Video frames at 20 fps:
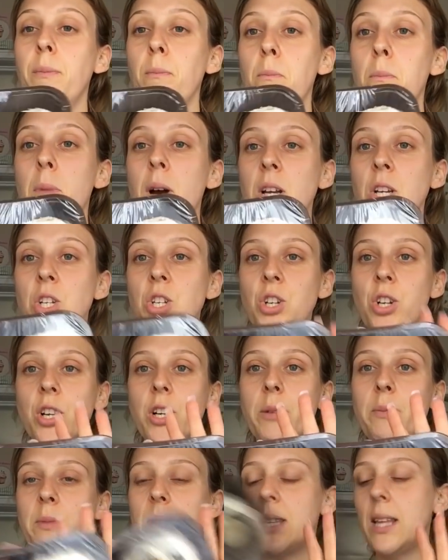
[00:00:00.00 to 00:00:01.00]

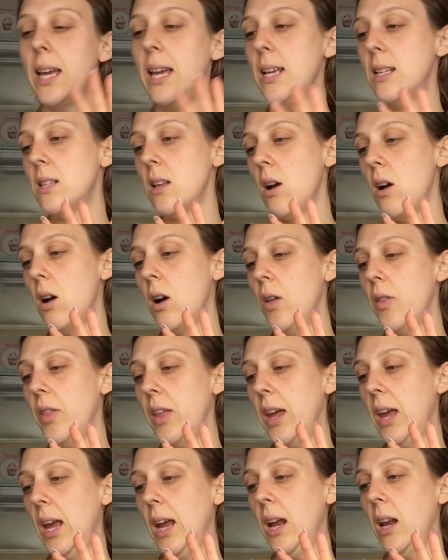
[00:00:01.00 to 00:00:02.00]
Mushrooms, these are
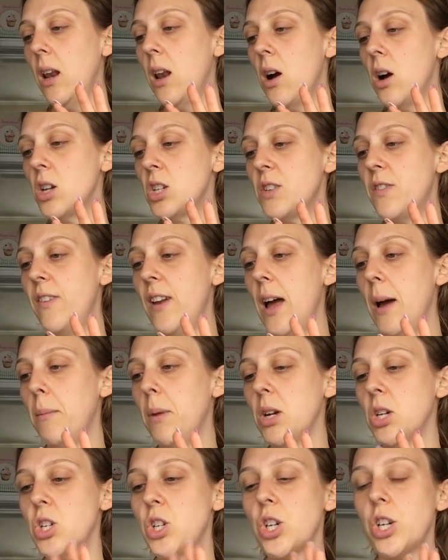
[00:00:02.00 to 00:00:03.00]
the large flat
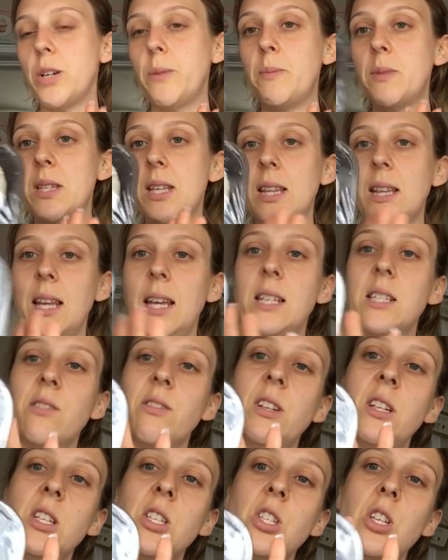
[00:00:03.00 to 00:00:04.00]
mushrooms and these
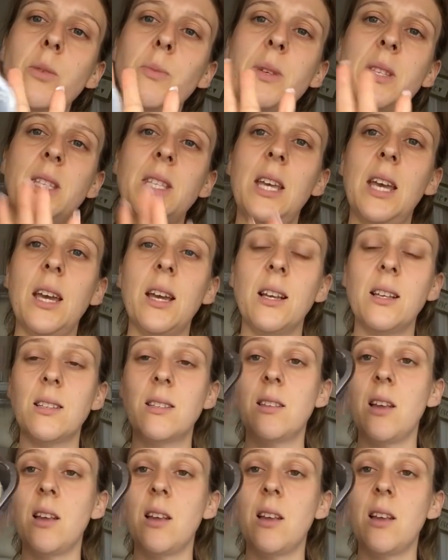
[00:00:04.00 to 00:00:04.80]
are in the Super 6,